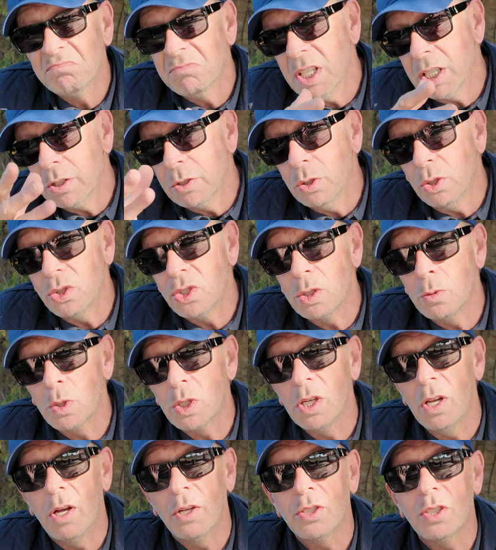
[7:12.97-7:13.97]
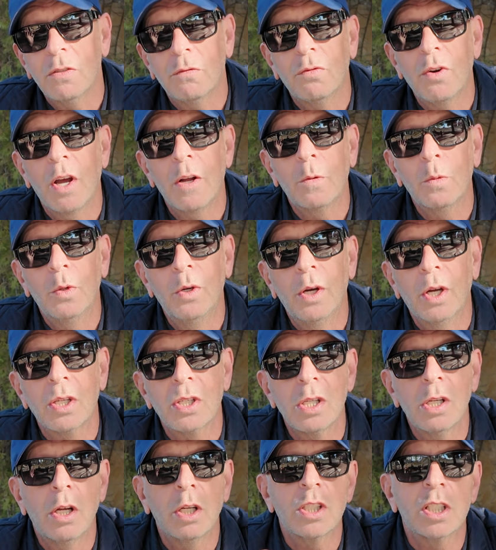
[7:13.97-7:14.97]
And of course there was lots of
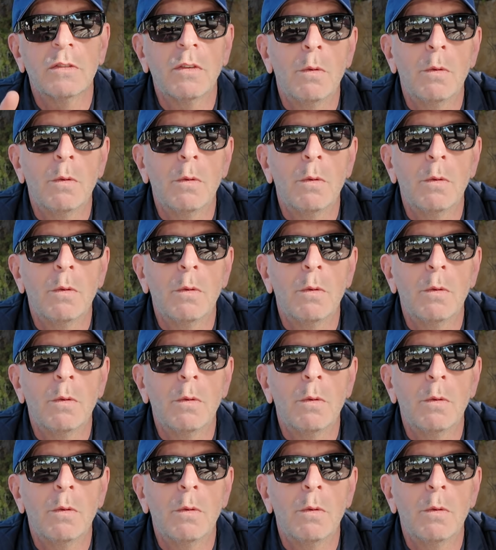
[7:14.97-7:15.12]
roadworks, lots